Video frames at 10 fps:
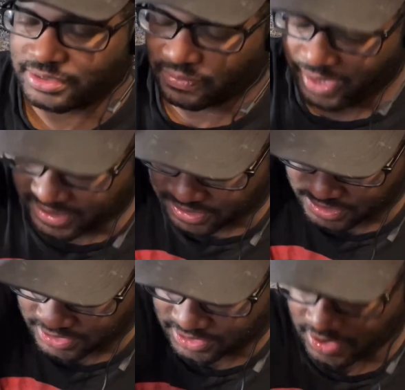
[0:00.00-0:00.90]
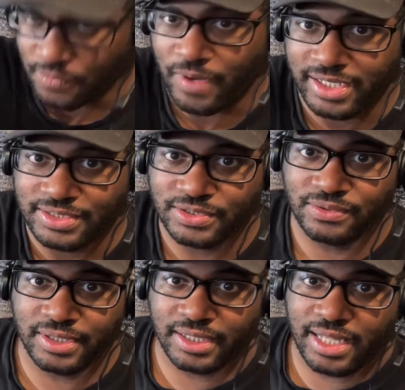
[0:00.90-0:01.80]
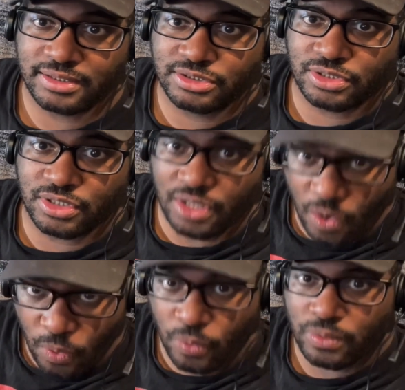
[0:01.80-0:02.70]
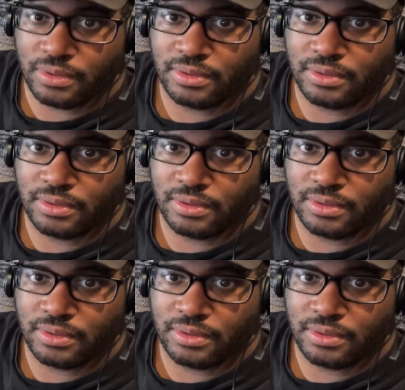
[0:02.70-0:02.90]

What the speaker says: So let's just jump right into it. Let's go.